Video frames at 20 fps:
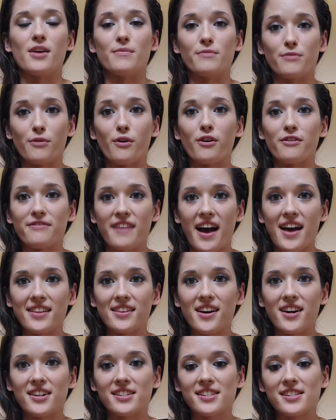for fat
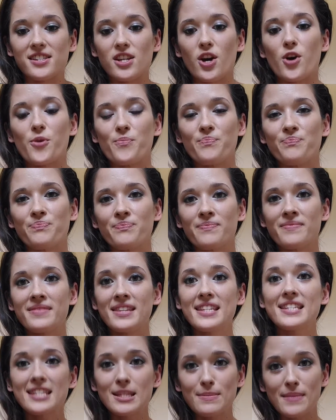loss. So
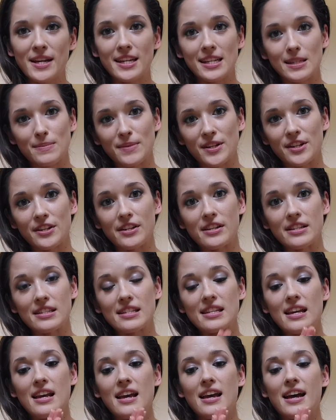this is my
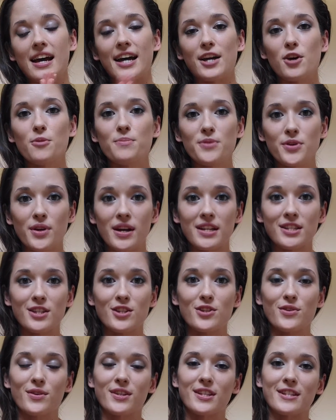experience. I hope you guys
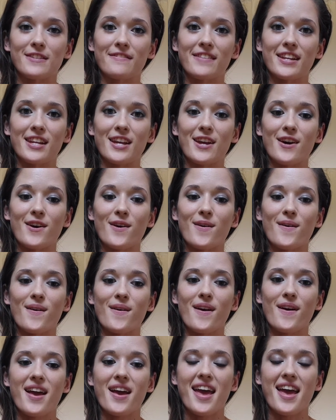enjoy this video,
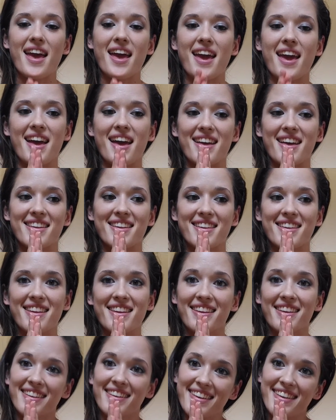and
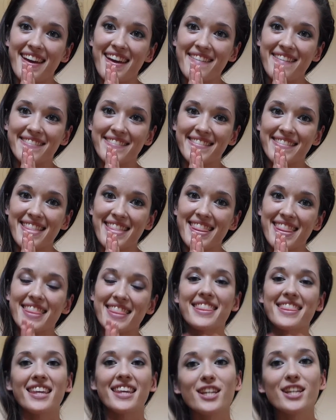yeah,
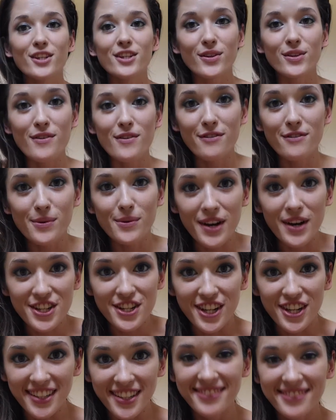thank you for
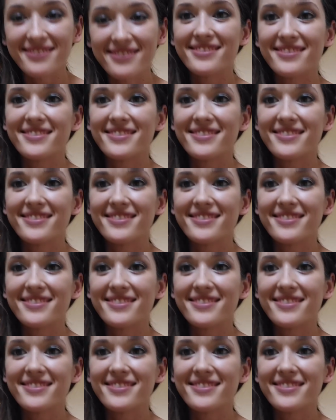watching.